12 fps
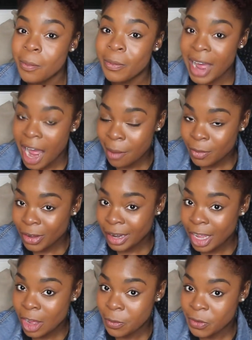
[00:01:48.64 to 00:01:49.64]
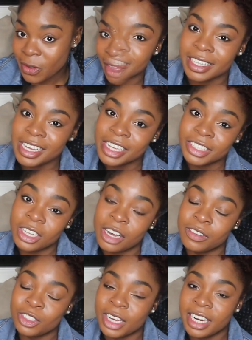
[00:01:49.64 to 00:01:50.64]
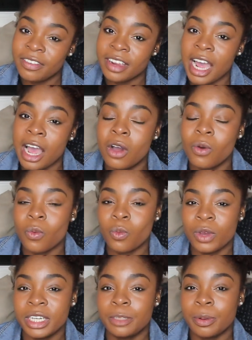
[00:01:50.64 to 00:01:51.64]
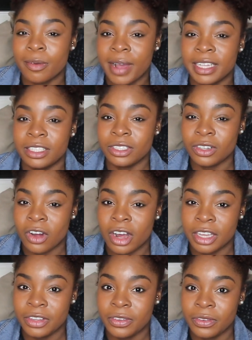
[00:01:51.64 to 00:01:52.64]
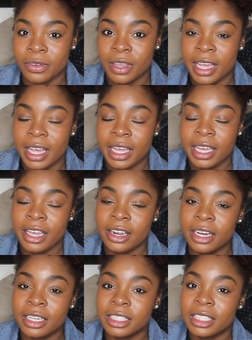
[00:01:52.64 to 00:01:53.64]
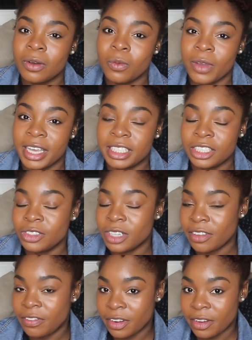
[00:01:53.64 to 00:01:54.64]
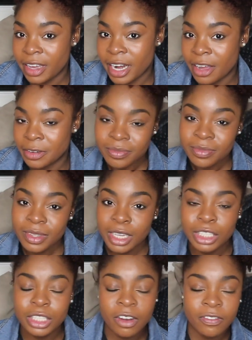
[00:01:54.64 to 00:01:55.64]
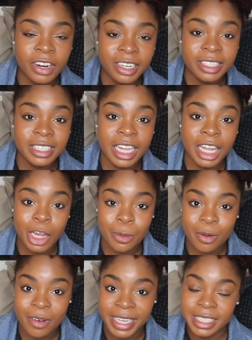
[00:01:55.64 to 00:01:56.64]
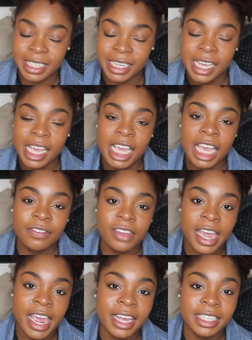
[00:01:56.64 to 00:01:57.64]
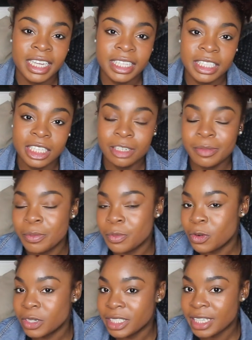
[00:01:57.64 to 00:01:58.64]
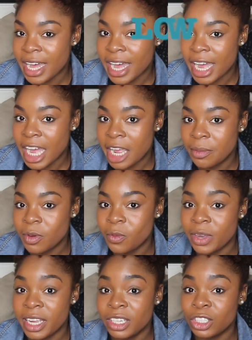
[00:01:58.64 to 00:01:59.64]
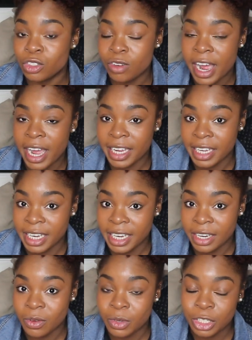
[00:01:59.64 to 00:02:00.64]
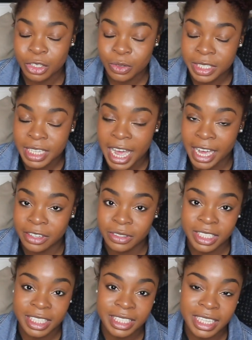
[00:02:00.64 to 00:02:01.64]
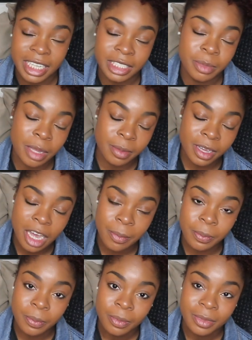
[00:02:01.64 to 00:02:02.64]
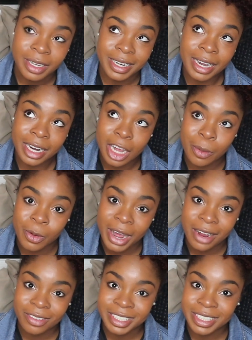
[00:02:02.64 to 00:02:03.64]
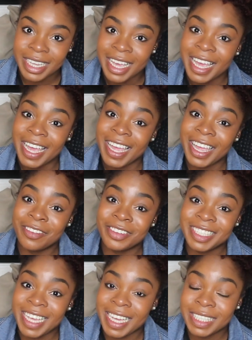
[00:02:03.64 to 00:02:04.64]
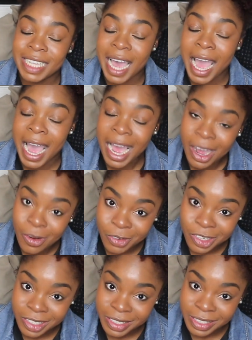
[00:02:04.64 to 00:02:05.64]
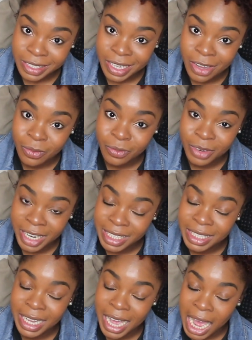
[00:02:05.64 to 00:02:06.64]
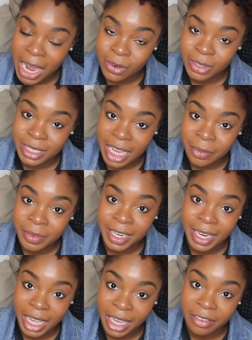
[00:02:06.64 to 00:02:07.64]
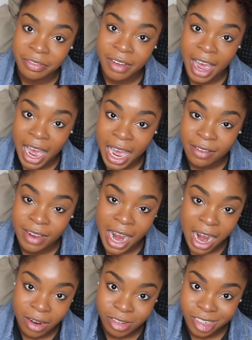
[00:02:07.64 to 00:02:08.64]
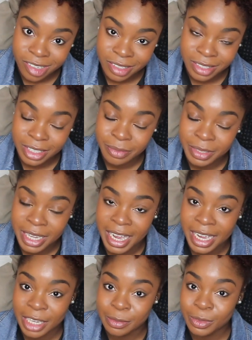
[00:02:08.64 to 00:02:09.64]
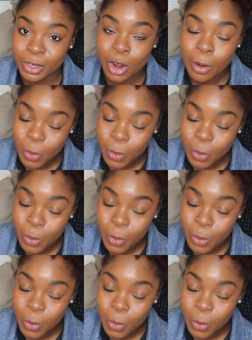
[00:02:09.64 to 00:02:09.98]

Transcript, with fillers: but I'm gonna help you out. So if you're trying to figure out which porosity are you, here are some ways that you can figure it out. So first, low porosity. If your hair takes a little bit more time with drying when you do styles, and it takes maybe a couple, not a couple hours. If it takes hours, and when I say hours, I mean like five hours sometimes or